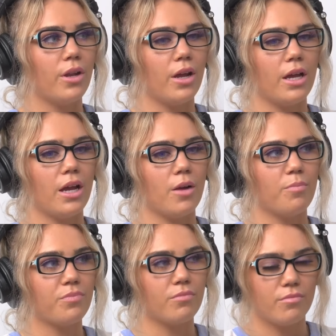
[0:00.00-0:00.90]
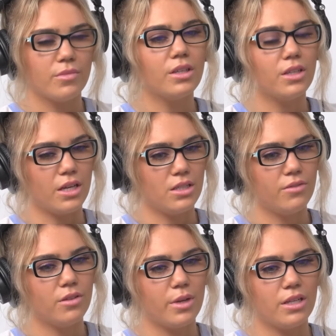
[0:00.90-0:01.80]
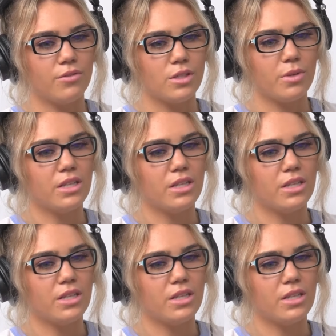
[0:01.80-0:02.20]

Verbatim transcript: But I that um, is huge. Yeah, definitely made a difference.